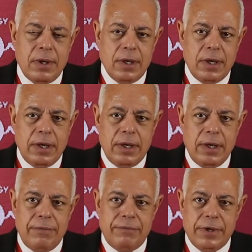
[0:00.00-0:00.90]
Uh,
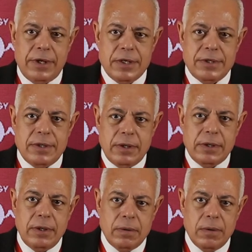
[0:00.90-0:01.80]
if it is
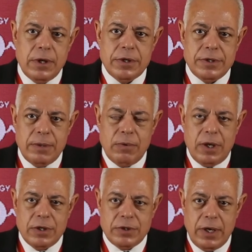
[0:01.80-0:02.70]
chronic stable
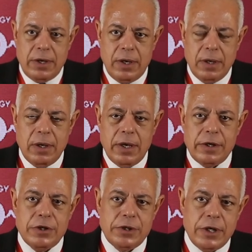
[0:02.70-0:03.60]
angina and
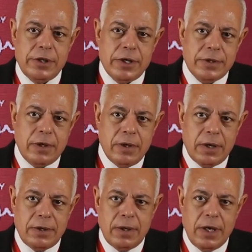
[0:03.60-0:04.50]
it changes its
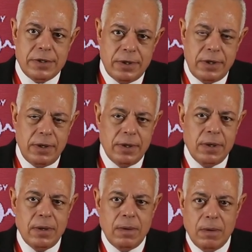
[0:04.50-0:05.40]
character lastly,
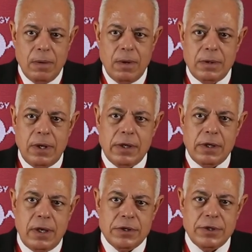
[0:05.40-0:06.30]
or
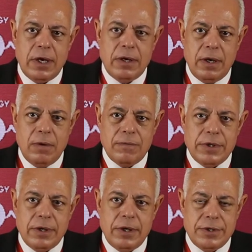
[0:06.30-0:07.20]
angina of
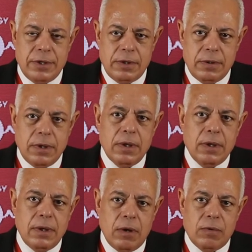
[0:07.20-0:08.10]
the recent
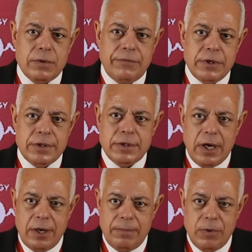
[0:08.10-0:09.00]
or the first
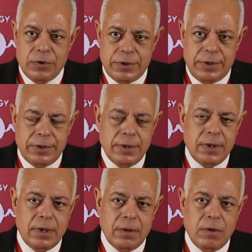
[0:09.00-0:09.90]
time onset,
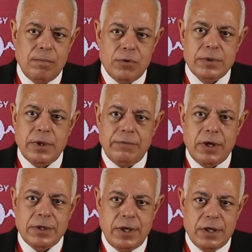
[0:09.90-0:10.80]
or
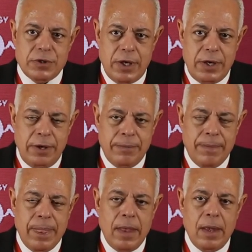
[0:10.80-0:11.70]
post-infarction angina,
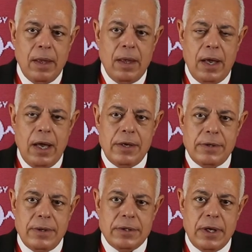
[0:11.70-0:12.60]

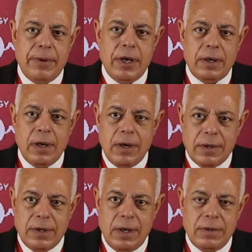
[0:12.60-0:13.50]
and the pain
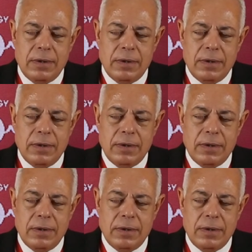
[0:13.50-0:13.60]
character uh,